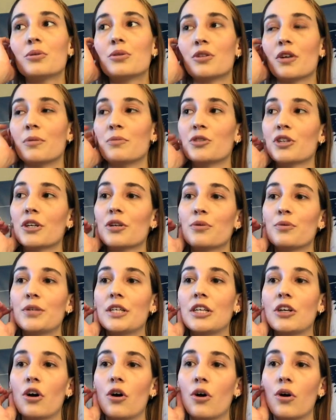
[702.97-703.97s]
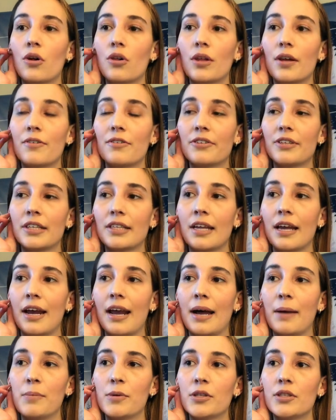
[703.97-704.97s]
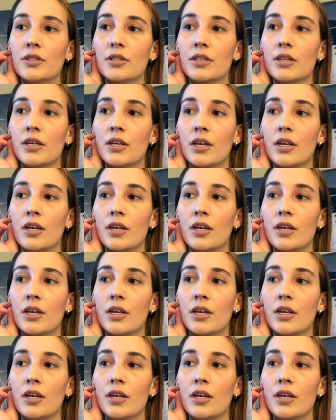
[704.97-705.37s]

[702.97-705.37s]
so I'm trying to recall everything that happened